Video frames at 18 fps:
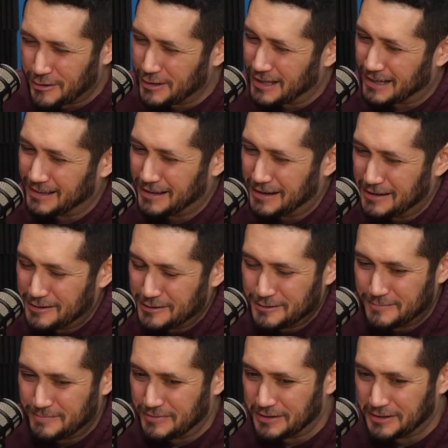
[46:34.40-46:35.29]
feel like
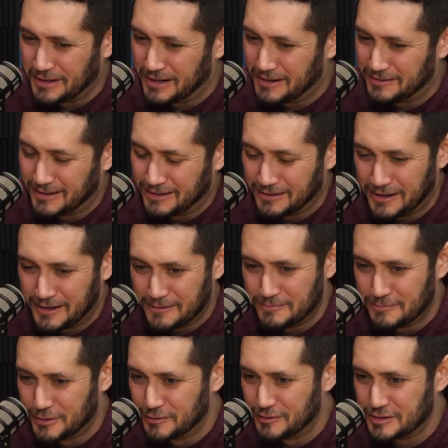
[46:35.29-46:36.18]
a lot
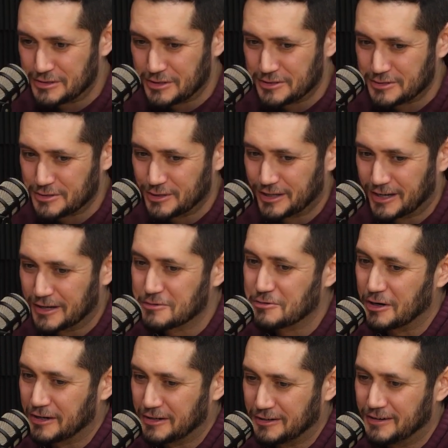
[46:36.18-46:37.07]
of movies also that get
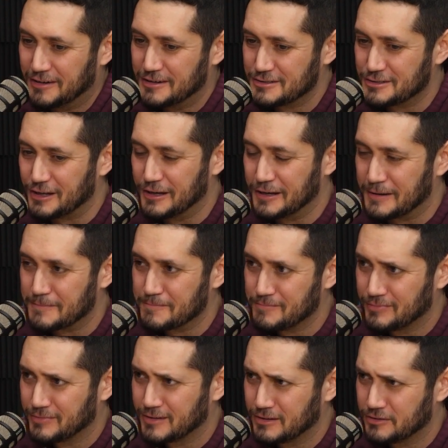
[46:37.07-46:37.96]
credited as like,
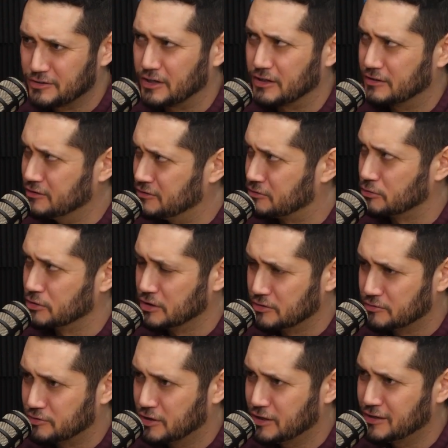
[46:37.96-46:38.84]
it's like, this is
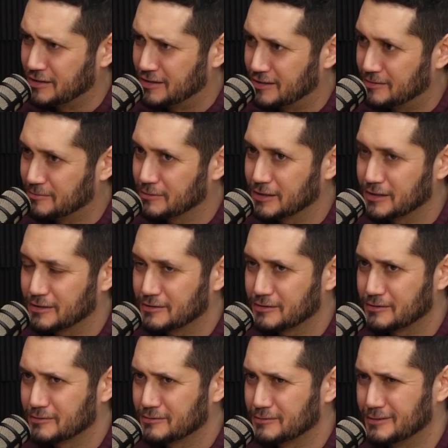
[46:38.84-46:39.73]
really funny. I'm
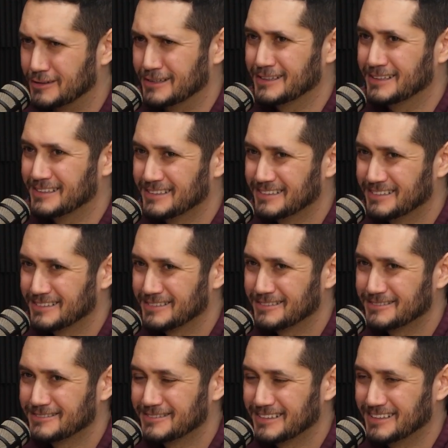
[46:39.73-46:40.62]
like what?
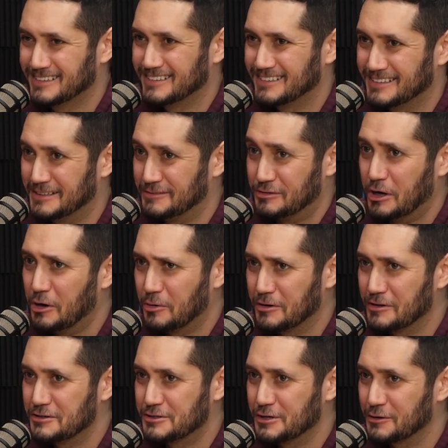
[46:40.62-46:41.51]
I don't even know
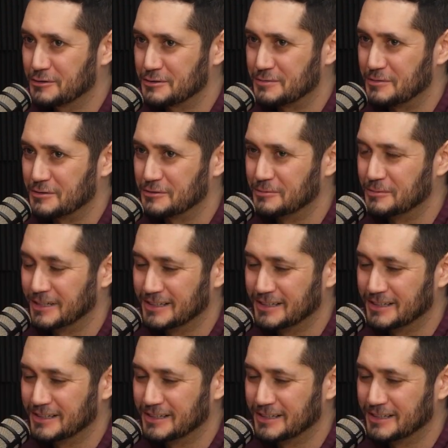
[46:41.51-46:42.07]
where the joke was supposed to